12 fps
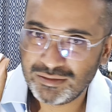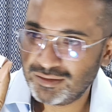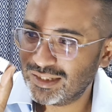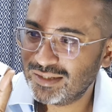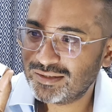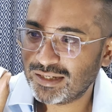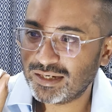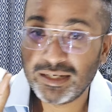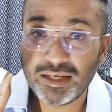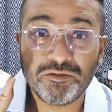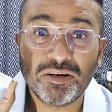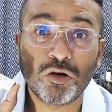this, and
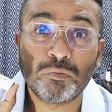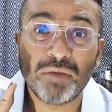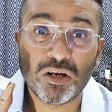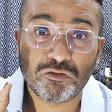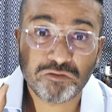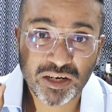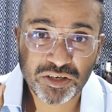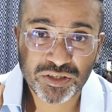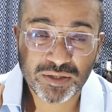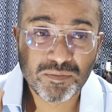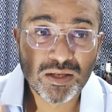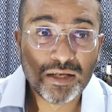they even may not finish it.